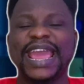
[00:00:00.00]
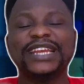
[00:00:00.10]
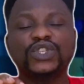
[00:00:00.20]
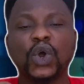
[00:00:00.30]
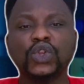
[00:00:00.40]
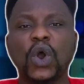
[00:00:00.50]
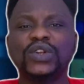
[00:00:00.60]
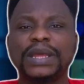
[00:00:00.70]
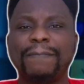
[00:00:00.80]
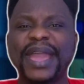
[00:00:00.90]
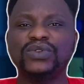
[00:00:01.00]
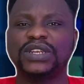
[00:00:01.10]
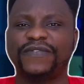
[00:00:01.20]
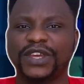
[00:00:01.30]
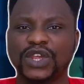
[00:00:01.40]
and turn on the bell
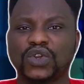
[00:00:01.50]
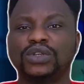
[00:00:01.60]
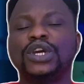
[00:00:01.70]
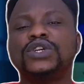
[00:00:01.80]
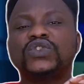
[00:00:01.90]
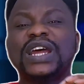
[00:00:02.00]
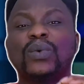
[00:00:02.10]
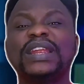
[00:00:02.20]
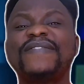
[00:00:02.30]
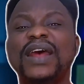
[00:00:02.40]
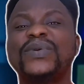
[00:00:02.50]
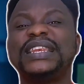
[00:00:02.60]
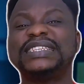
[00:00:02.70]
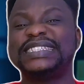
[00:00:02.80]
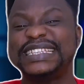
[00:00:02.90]
notification so that whenever I
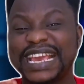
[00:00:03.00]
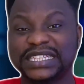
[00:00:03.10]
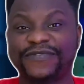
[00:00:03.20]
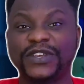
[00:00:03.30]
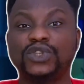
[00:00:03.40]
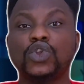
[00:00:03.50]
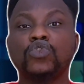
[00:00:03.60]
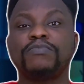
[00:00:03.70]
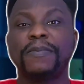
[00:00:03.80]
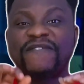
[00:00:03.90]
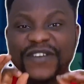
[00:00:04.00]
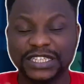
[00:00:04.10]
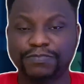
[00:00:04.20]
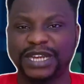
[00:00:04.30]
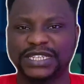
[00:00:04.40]
release next video, you'll be
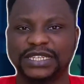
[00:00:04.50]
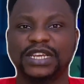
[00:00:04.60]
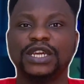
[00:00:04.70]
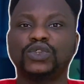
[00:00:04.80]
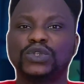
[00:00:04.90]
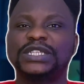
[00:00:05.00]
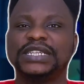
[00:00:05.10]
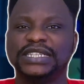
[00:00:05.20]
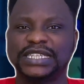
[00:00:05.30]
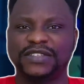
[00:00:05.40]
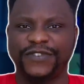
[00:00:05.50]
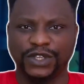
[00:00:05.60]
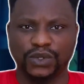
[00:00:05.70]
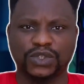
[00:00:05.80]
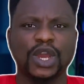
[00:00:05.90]
first person to see these
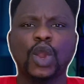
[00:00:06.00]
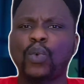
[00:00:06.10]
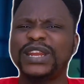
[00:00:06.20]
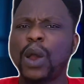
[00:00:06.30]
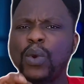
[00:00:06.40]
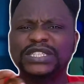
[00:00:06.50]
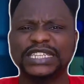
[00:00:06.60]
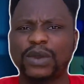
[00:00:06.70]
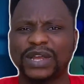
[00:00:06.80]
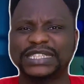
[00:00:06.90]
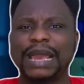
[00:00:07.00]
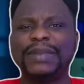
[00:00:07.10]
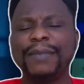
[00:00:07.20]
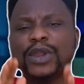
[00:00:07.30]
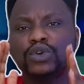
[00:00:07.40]
videos. Without wasting our time,
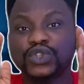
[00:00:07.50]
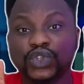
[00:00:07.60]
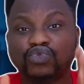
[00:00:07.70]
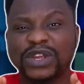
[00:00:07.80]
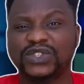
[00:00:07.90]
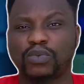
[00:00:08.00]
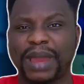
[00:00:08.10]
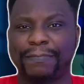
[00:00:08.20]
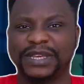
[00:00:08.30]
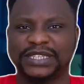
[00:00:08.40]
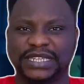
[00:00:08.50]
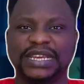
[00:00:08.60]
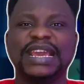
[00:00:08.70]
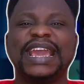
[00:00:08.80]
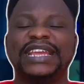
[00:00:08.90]
let me go straight to my
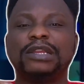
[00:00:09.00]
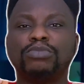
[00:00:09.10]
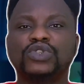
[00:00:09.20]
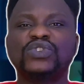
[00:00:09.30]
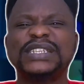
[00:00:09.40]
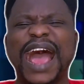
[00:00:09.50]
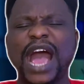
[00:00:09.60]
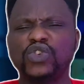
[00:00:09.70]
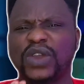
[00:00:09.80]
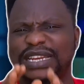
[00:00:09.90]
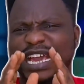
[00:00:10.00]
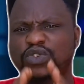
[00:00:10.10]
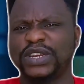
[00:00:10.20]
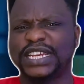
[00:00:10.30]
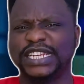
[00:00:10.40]
PC and demonstrate how you can
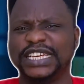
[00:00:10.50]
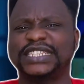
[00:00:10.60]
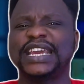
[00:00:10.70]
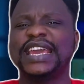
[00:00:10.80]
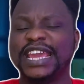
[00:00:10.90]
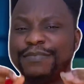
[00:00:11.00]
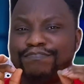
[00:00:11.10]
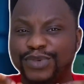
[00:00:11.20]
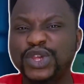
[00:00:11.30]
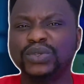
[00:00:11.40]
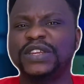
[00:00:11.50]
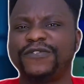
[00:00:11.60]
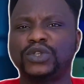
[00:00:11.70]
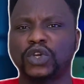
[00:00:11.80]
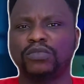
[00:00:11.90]
actually create a
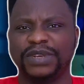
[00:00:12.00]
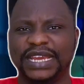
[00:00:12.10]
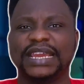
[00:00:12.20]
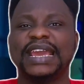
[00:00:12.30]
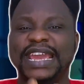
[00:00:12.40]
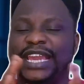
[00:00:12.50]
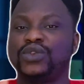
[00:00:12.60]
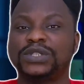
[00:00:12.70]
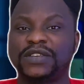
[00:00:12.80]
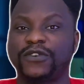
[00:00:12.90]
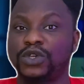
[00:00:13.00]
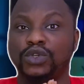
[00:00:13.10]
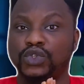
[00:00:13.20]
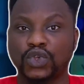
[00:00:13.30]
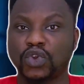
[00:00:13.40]
beautiful thumbnail and use it for
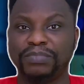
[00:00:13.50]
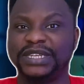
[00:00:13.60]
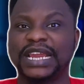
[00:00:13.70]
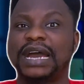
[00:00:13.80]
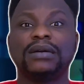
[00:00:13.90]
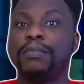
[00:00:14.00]
your social media